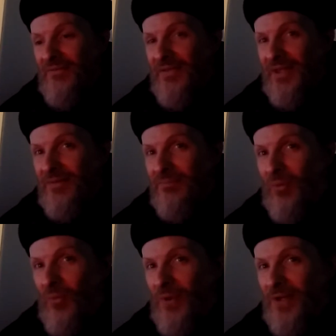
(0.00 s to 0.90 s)
that
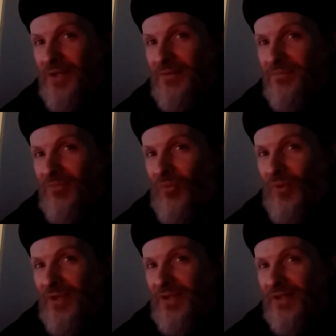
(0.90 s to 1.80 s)
boing
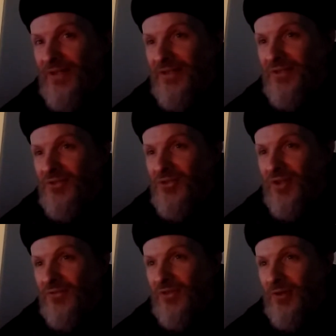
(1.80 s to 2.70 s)
boing, kind of like a
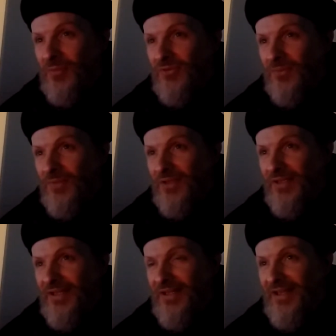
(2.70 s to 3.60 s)
Jaws harp or something.
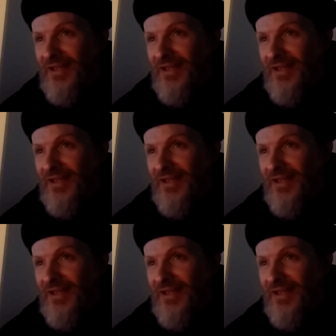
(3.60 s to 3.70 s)
That